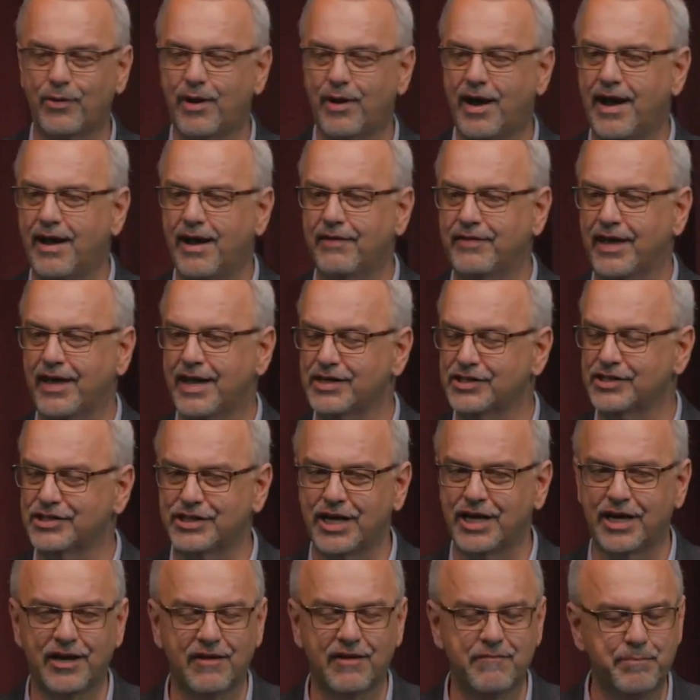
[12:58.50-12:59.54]
arrived at a
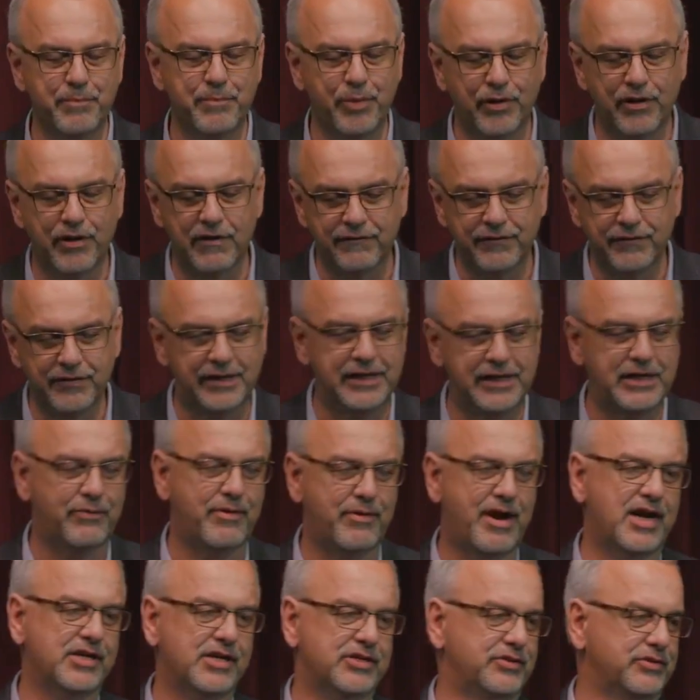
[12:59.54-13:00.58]
set of perfectly
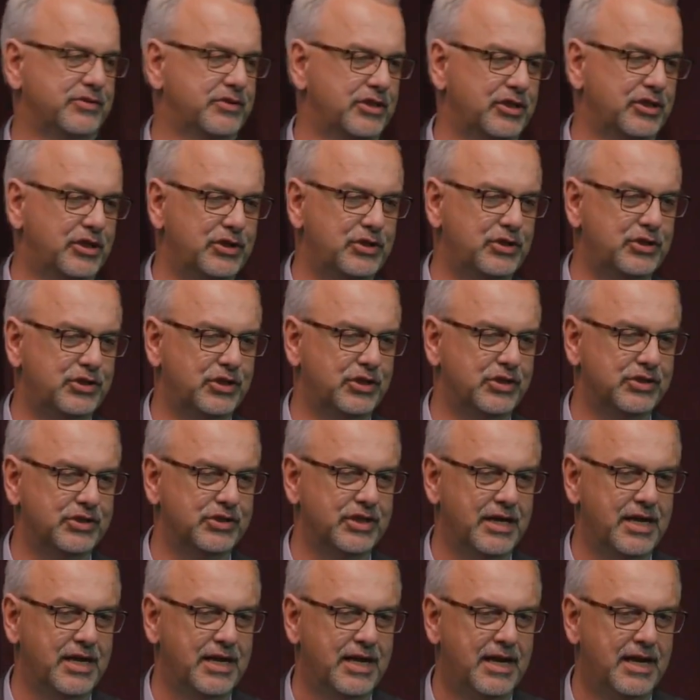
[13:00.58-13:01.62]
rational
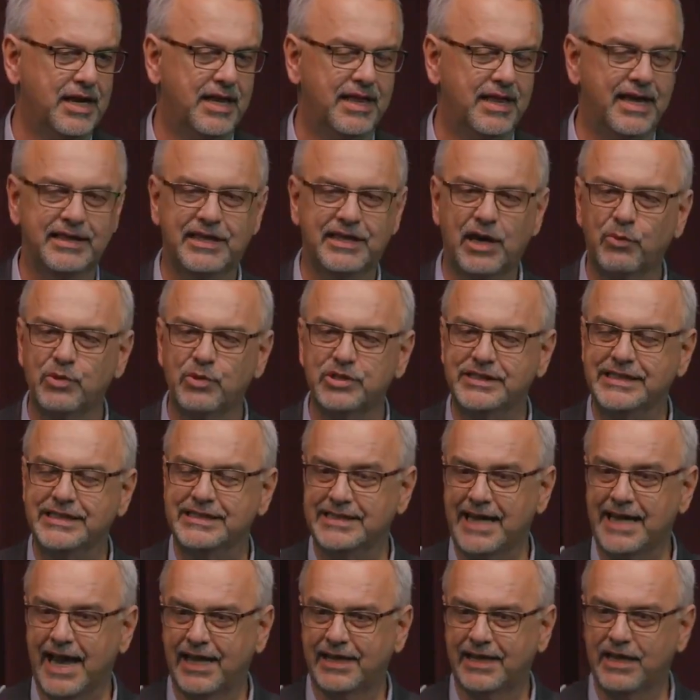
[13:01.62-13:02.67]
conclusions that there was
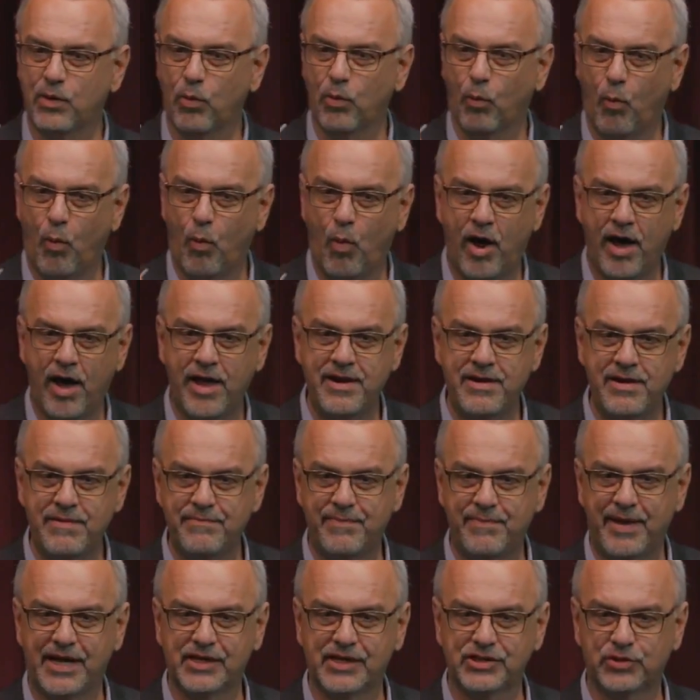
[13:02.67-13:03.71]
exactly
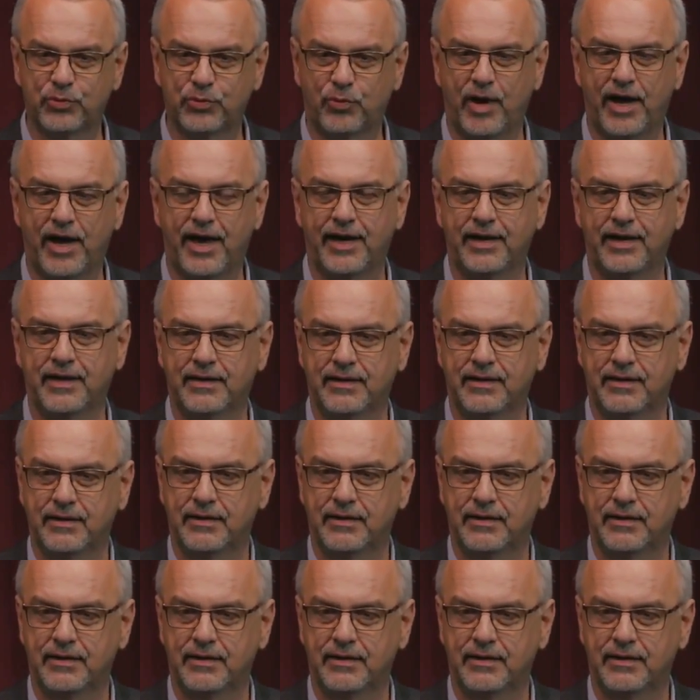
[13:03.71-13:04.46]
one best way